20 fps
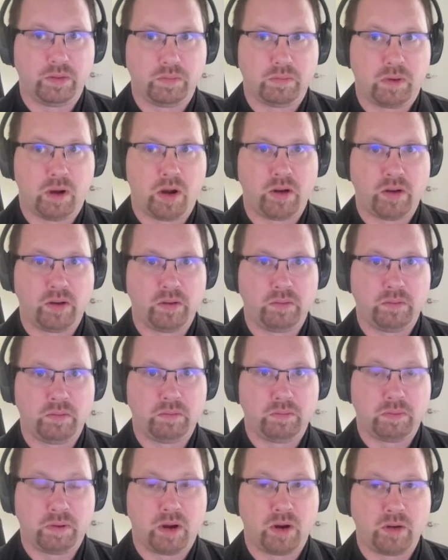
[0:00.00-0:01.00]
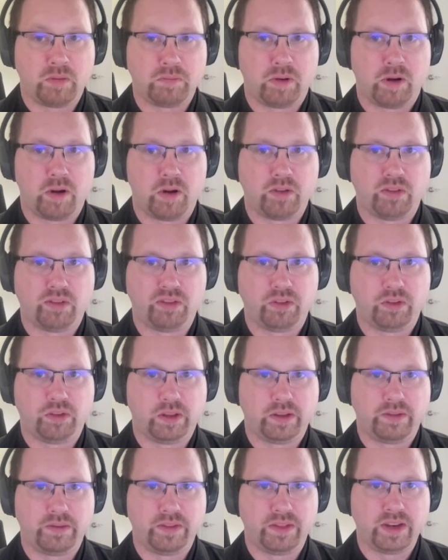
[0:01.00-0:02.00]
part and parcel
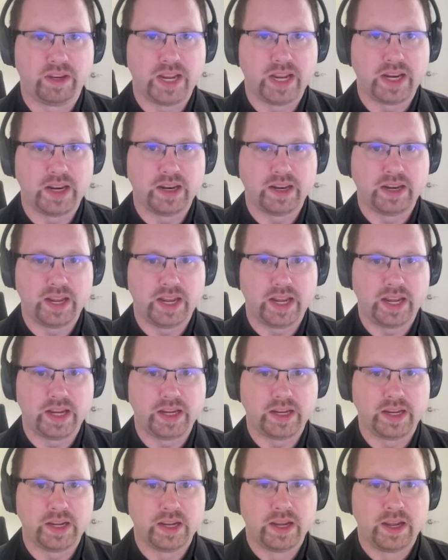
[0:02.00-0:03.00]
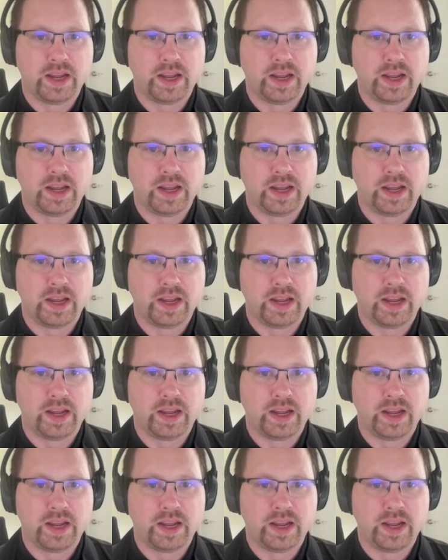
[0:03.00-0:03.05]
of the day to day,